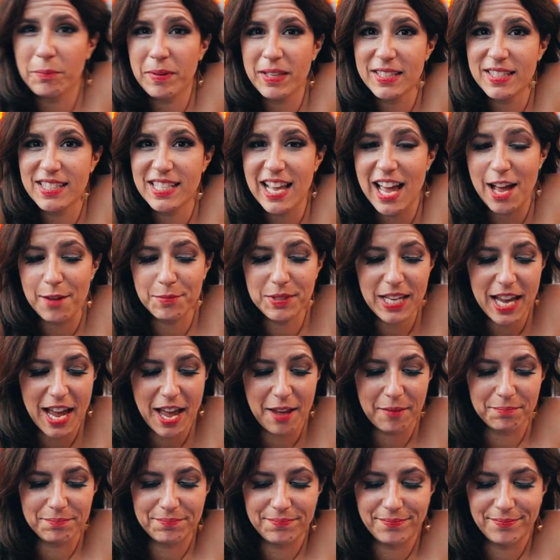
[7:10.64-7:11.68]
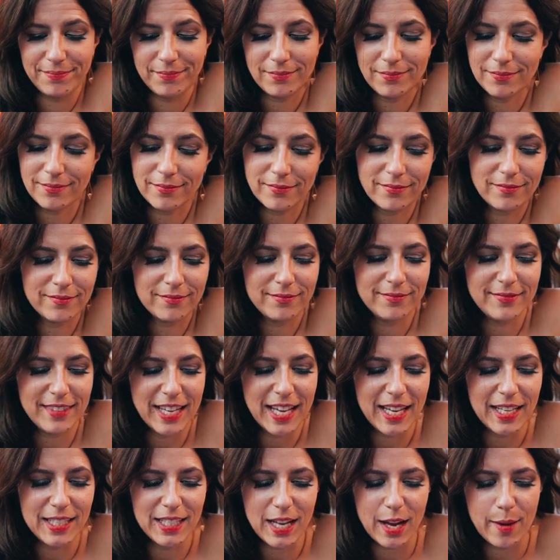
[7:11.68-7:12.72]
pit stop time.
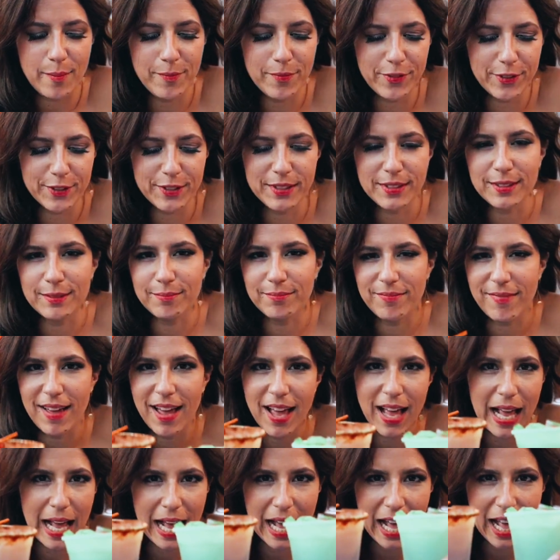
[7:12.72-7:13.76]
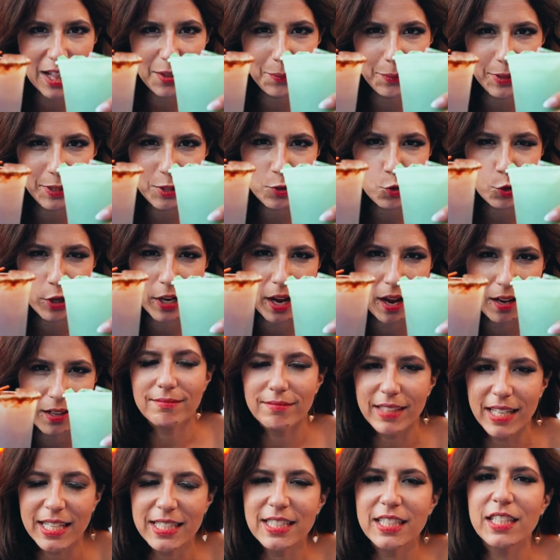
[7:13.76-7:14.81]
Time for some Halloween drink.
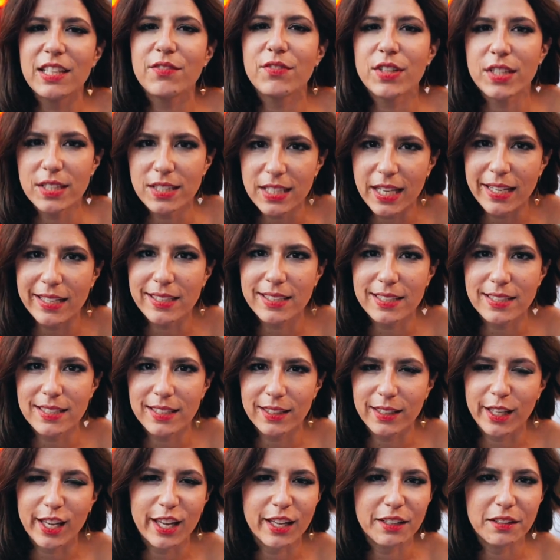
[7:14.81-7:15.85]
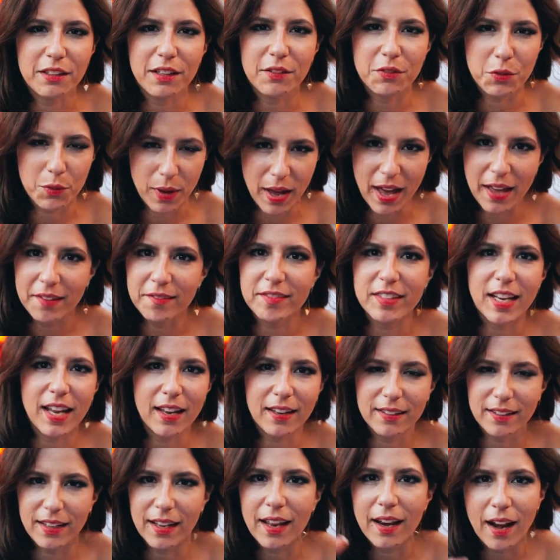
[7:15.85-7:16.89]
Is it even a day at Disneyland if you haven't
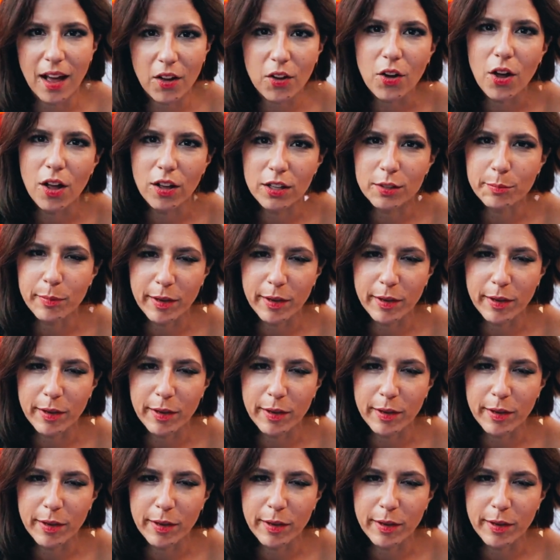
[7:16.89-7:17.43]
had an alcoholic